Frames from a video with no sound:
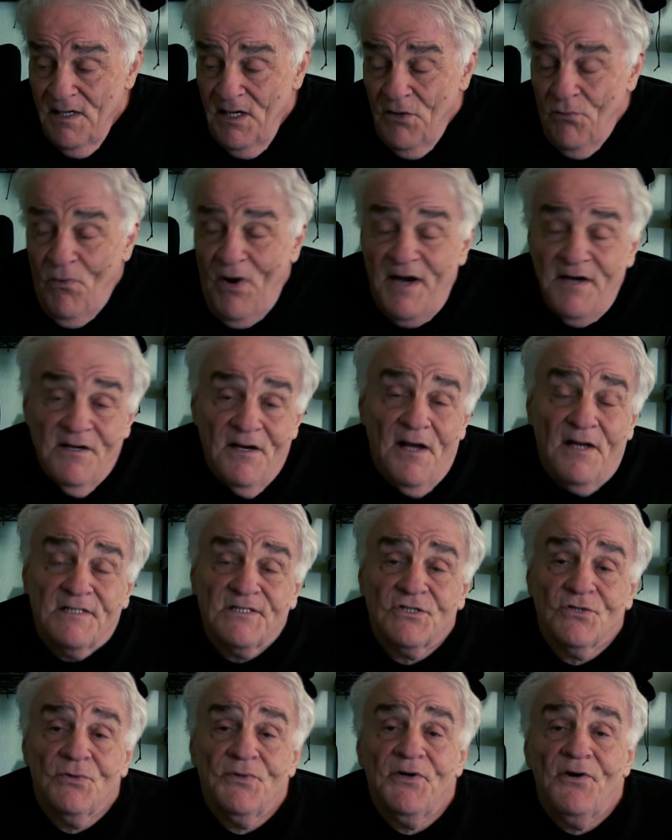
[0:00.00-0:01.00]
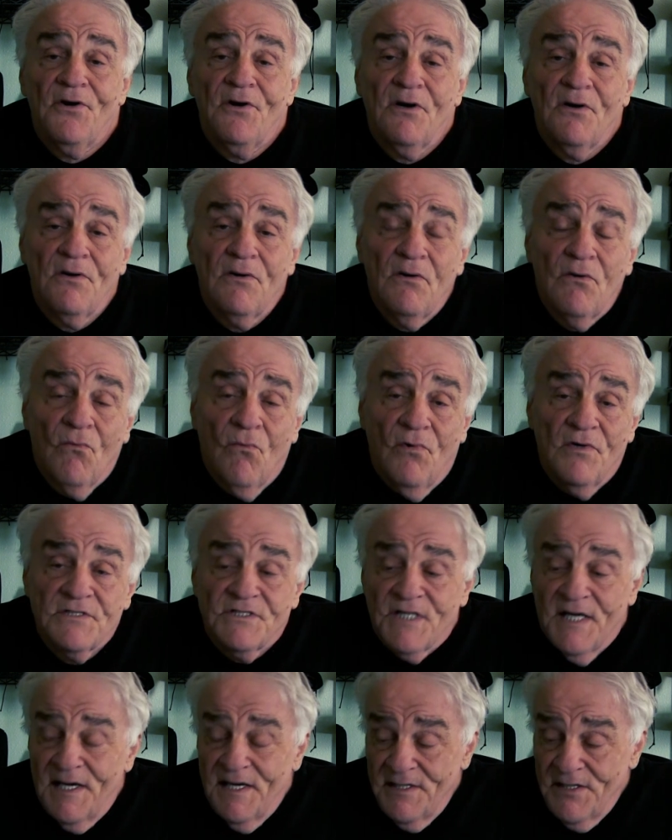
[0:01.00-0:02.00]
And right next to her
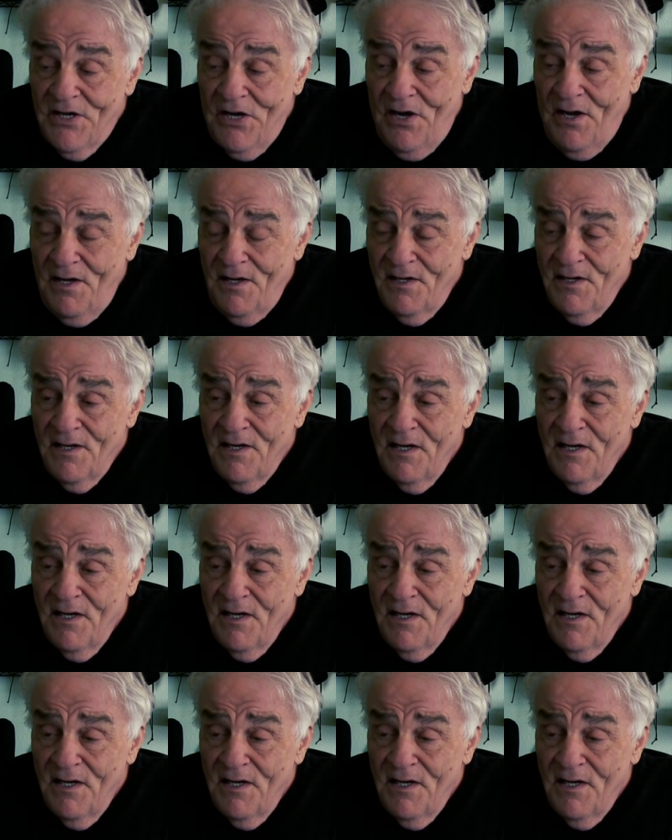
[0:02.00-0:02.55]
was an